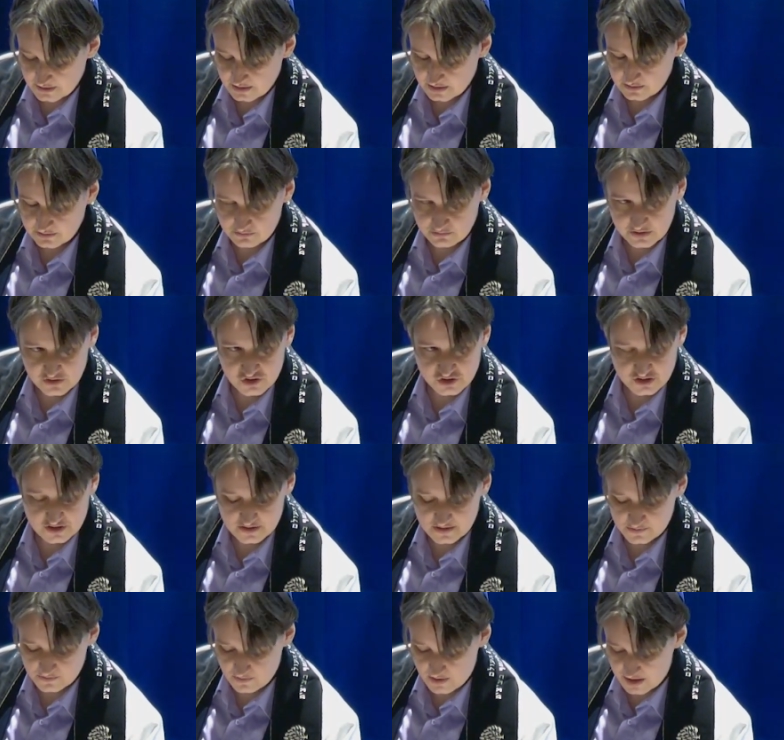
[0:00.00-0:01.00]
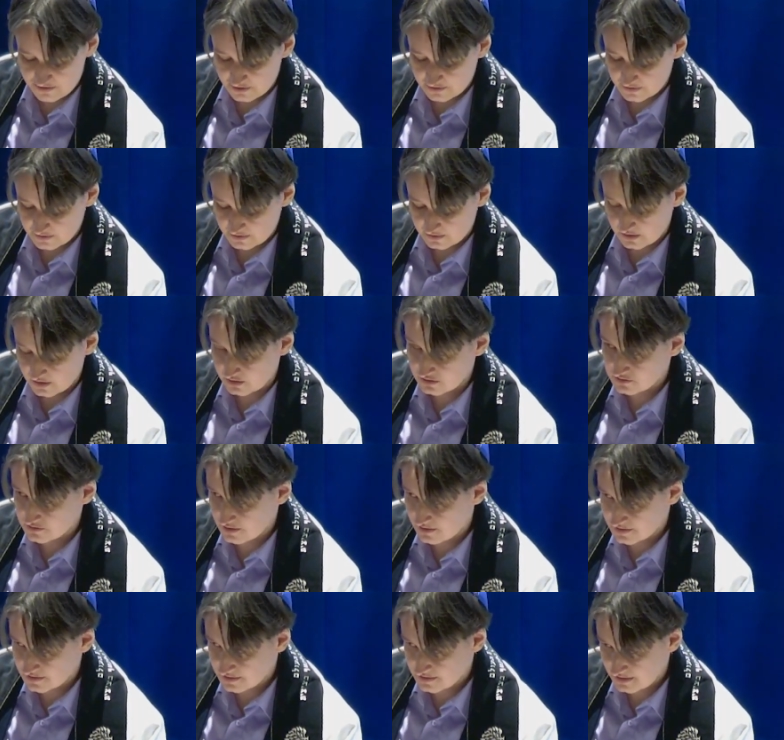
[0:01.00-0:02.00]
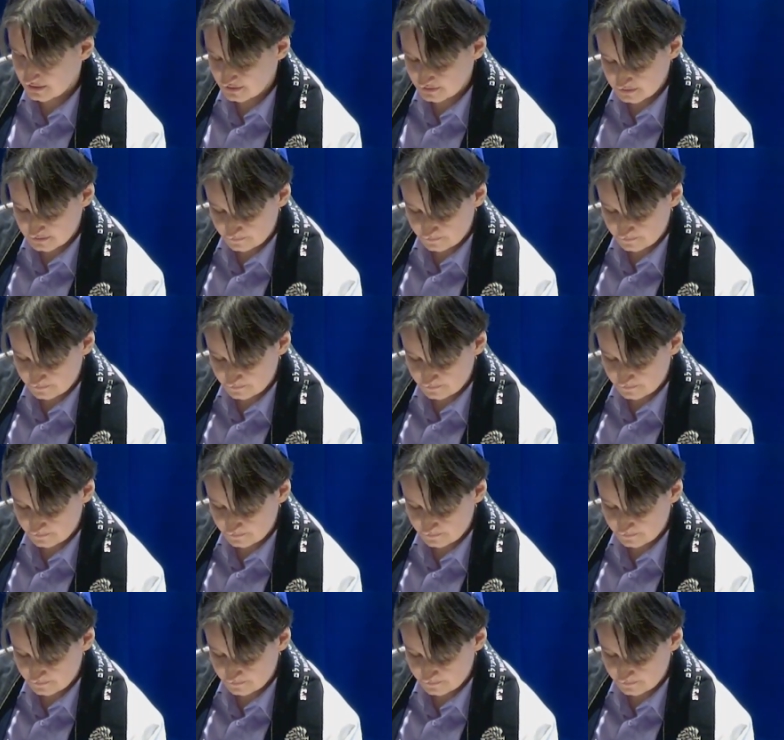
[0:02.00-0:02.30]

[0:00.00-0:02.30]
enriches rather than exhausts us?